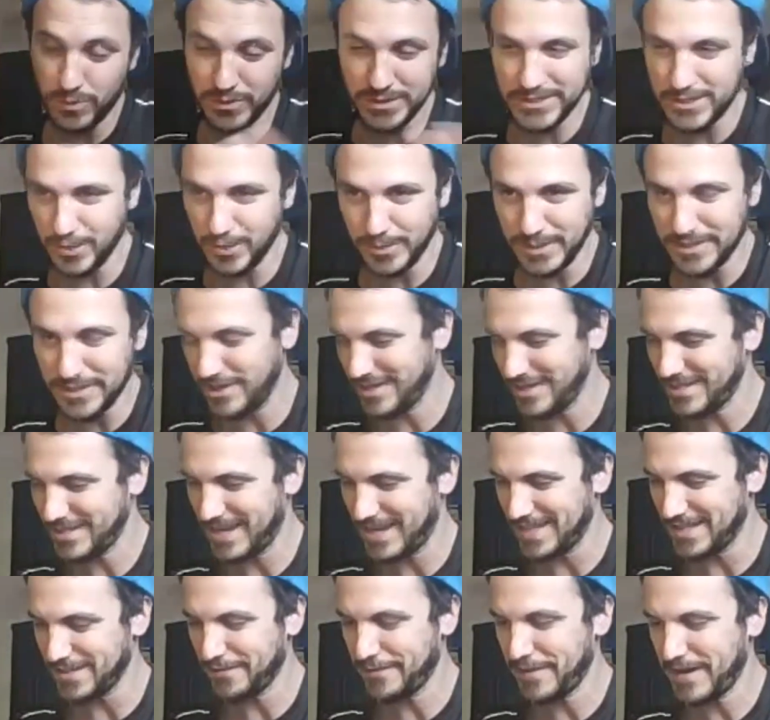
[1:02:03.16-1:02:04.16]
it will still be
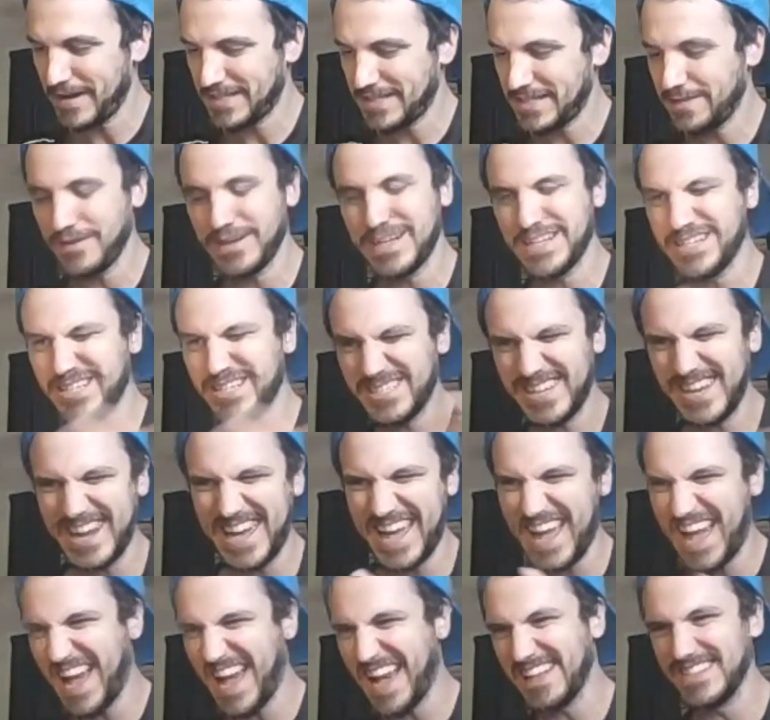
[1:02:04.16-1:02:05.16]
just as effective and it just
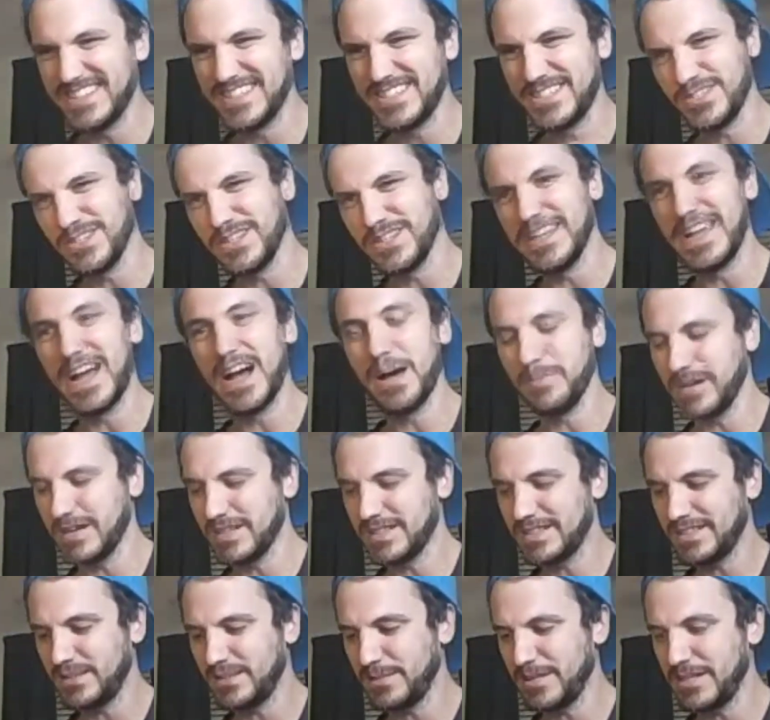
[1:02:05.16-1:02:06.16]
kind of adds to the
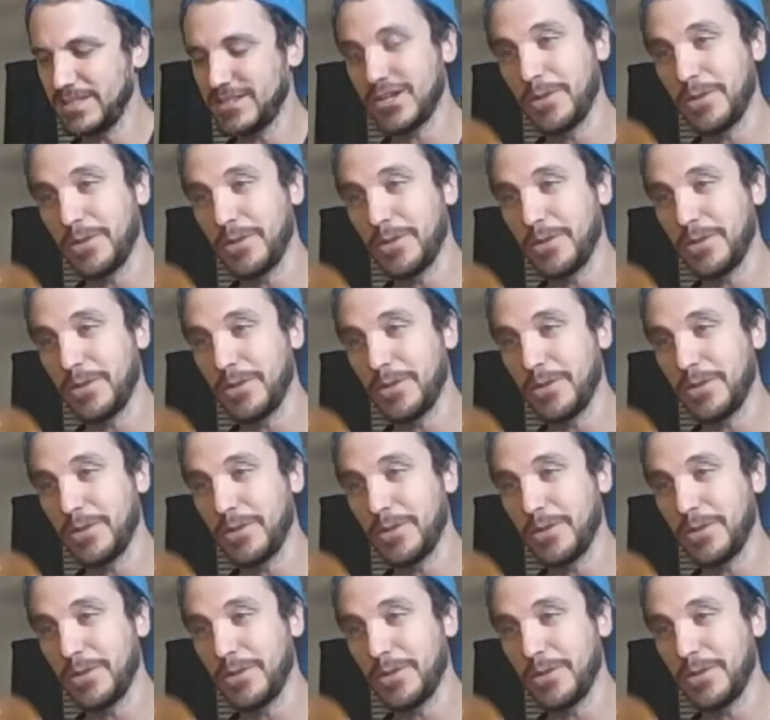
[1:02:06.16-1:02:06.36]
ambiance a little bit.